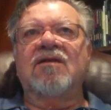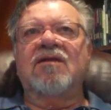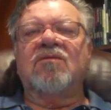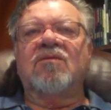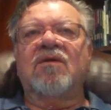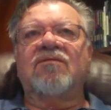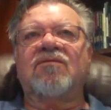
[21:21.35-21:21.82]

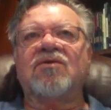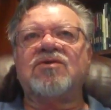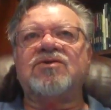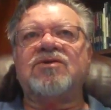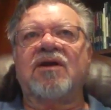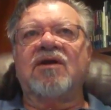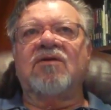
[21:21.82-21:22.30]
the
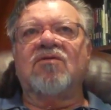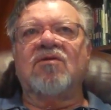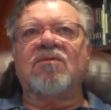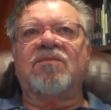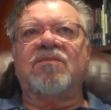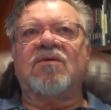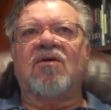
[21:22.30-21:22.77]
revolutionary
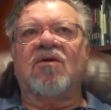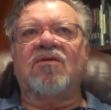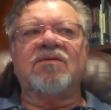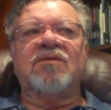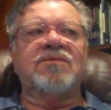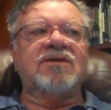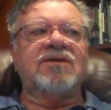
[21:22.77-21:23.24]
group
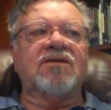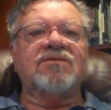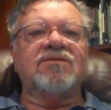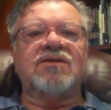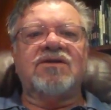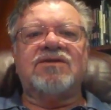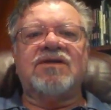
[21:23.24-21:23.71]
called
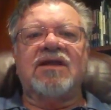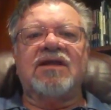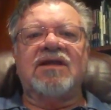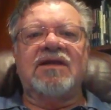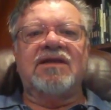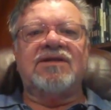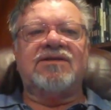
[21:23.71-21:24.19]
themselves the
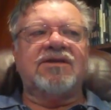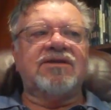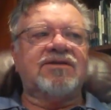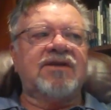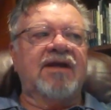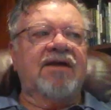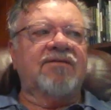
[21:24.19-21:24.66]

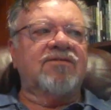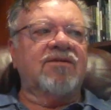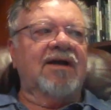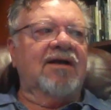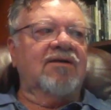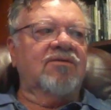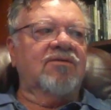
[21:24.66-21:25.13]
Sandinistas,
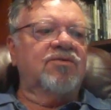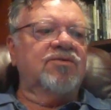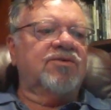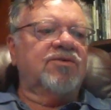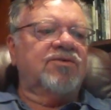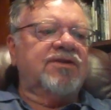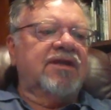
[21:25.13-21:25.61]
after
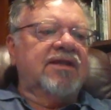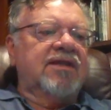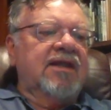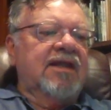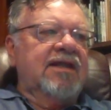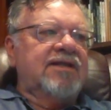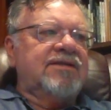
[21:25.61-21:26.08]
Augusto
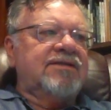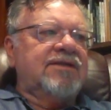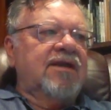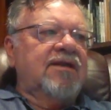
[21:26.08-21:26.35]
Sandino.